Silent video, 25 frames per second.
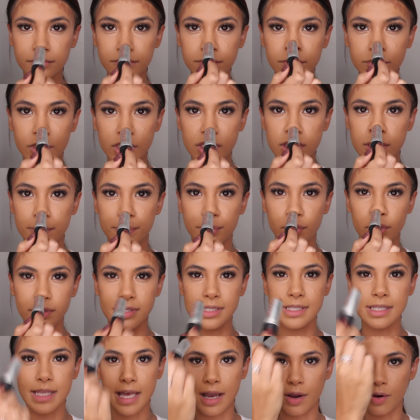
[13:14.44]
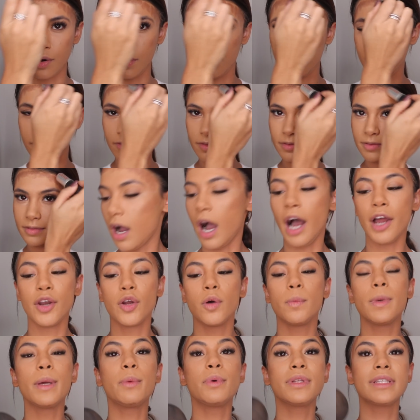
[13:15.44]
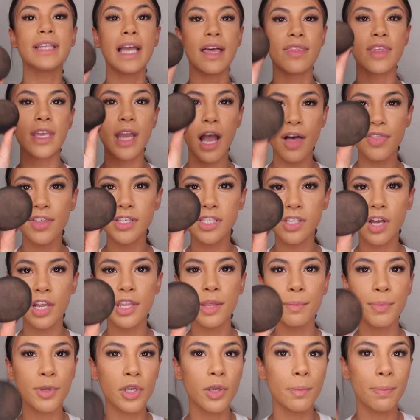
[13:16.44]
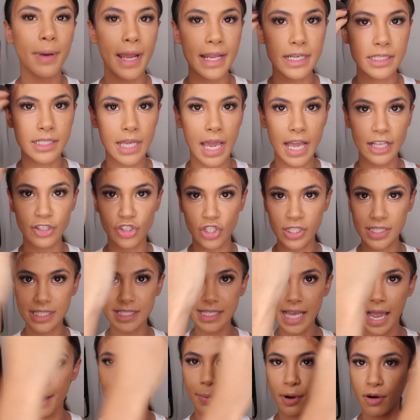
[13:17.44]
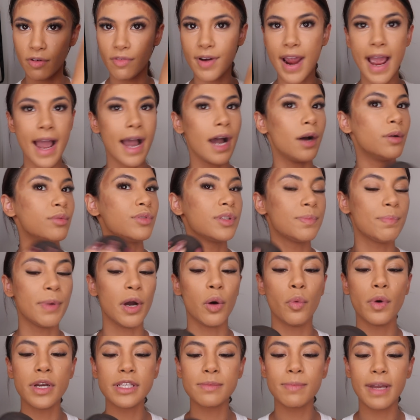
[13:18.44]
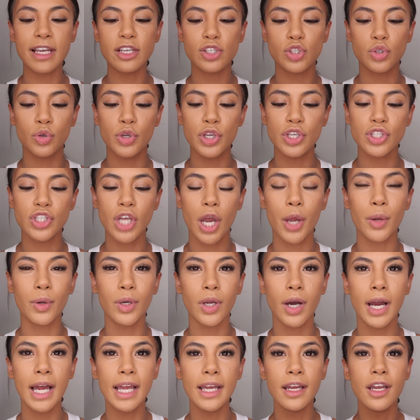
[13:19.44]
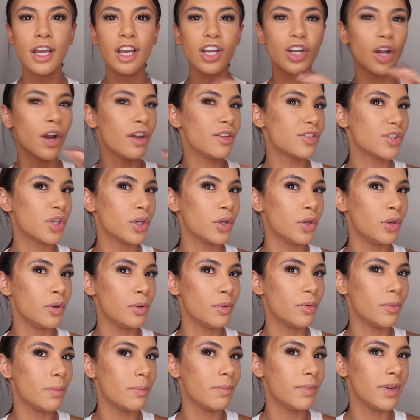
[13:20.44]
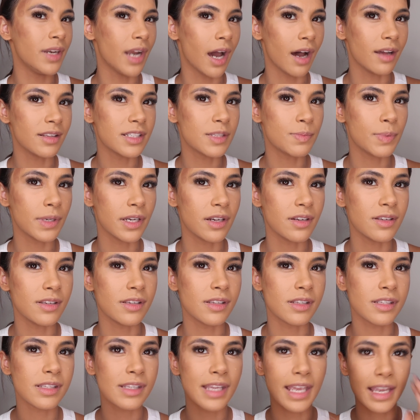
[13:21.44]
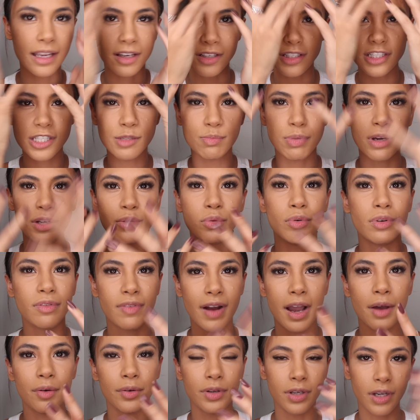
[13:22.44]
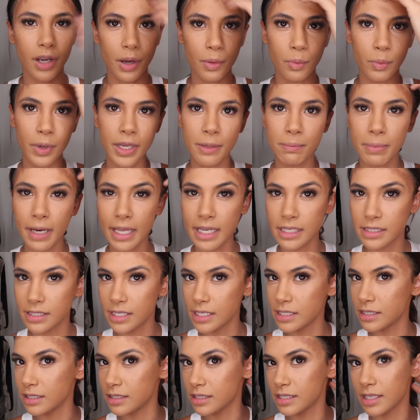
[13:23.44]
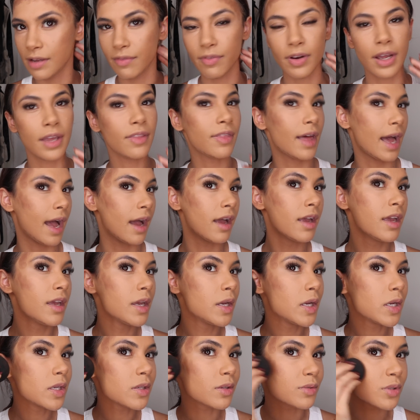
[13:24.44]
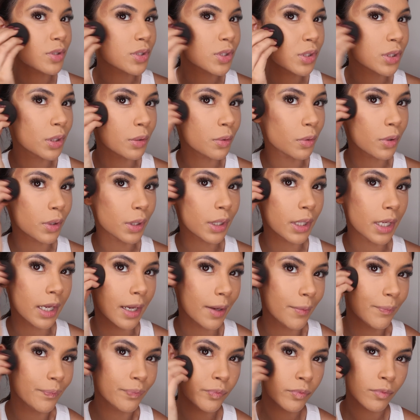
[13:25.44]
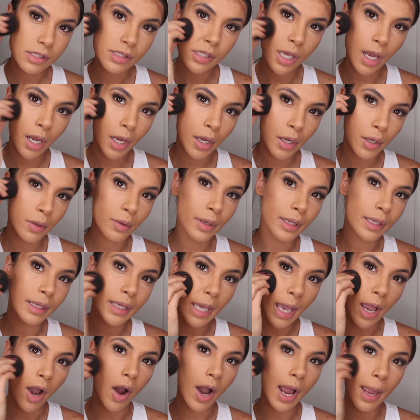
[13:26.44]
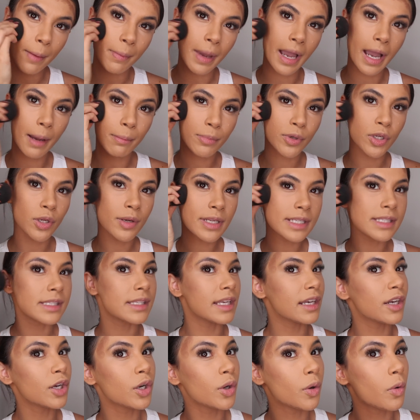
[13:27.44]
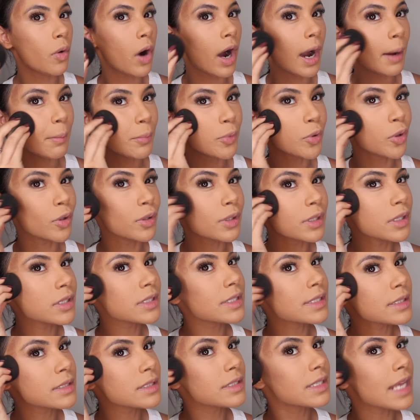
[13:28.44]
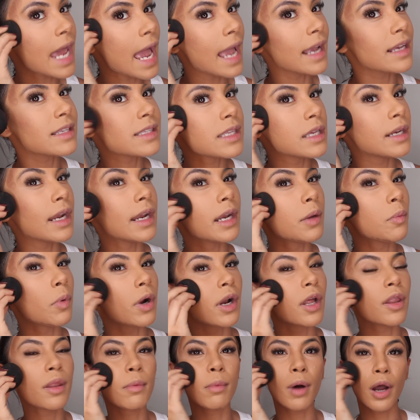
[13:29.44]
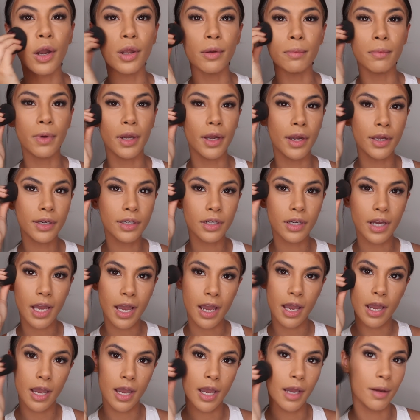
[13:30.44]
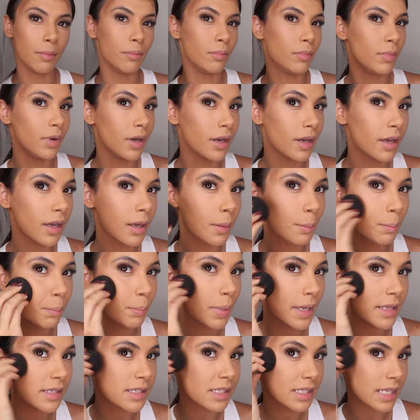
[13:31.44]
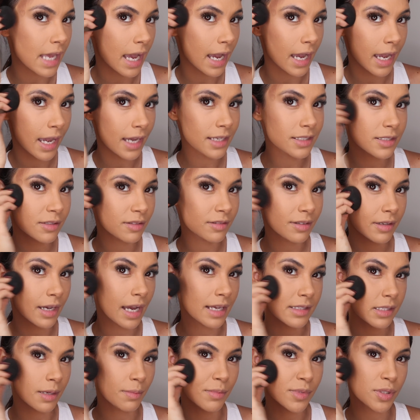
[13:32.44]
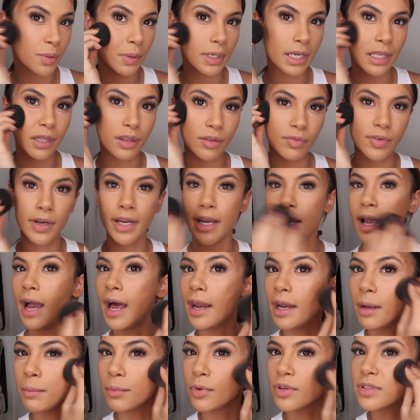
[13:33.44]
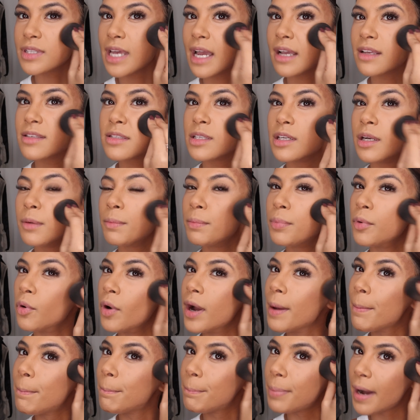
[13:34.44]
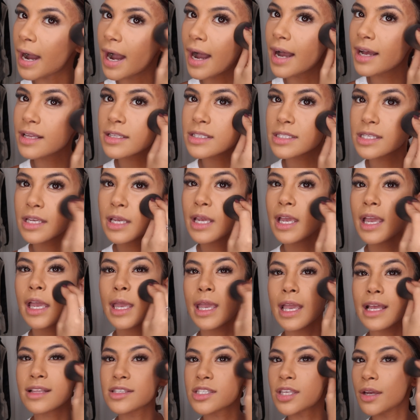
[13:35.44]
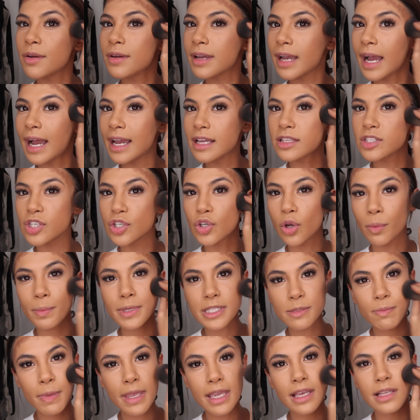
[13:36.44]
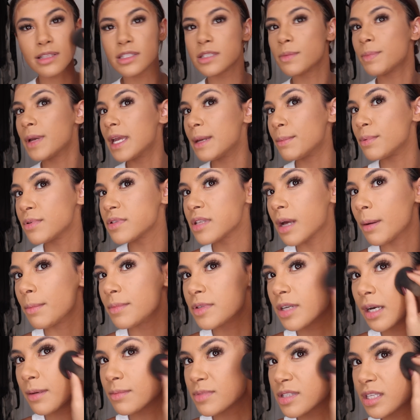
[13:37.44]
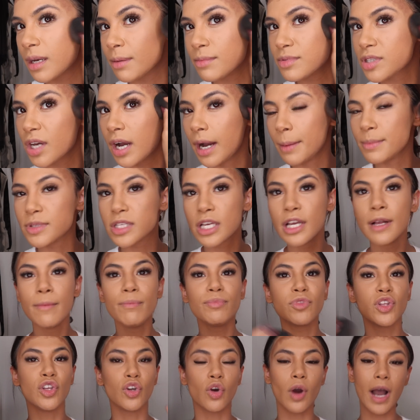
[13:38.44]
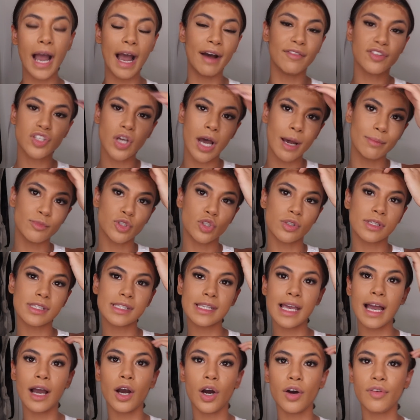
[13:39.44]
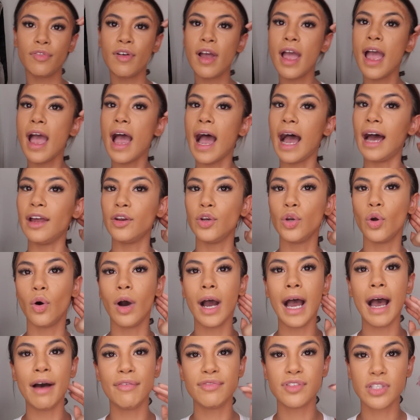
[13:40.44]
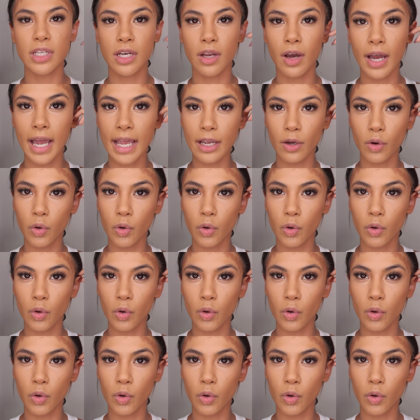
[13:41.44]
just to bronze that off. I normally would get the other side of the Beauty Blender and just dab around, but always make sure you don't like go too nuts because it can spread all around and go in weird places and stuff like that. So just do it on here. So yeah, I'm newly single. I'm not texting anyone at the moment. Bit sad as I'm 23 and I'm not texting a boy, but it's okay to not be speaking to people sometimes. Sometimes you've got to have time to yourself and not have to like